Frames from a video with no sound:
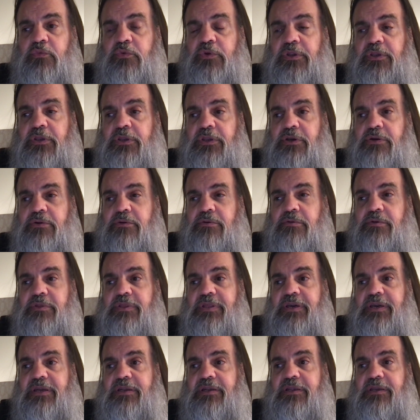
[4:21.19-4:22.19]
We know
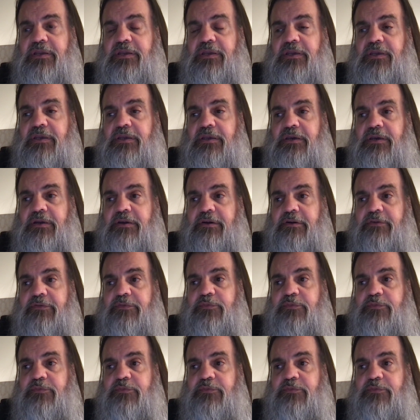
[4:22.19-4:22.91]
that uh,